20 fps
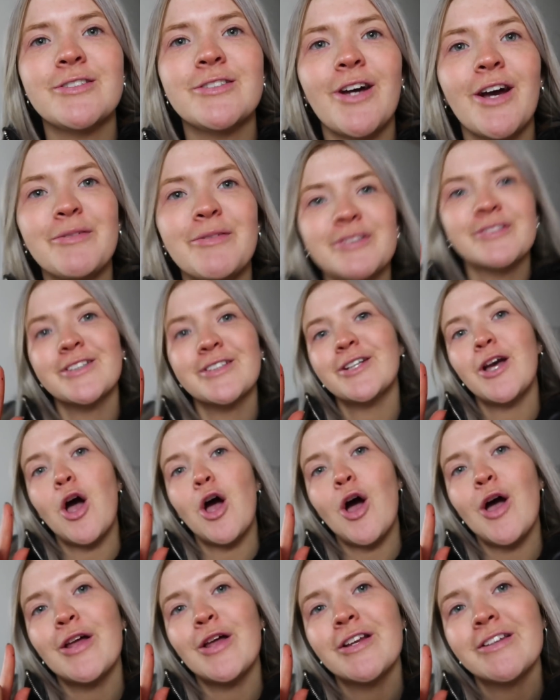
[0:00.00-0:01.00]
So I will see you
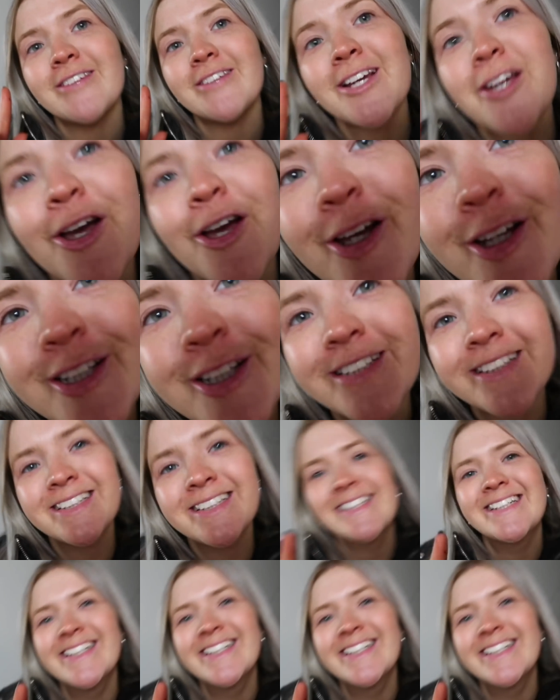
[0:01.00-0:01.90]
in a second.